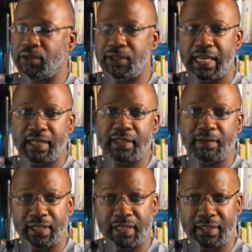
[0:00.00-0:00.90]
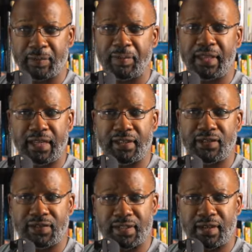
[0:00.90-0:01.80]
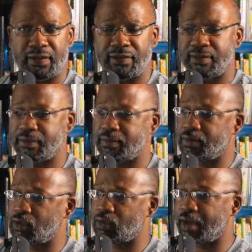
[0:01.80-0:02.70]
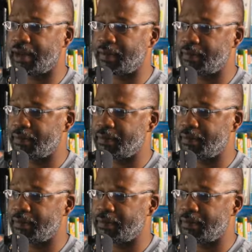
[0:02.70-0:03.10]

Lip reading: creating a complaint yourself, right?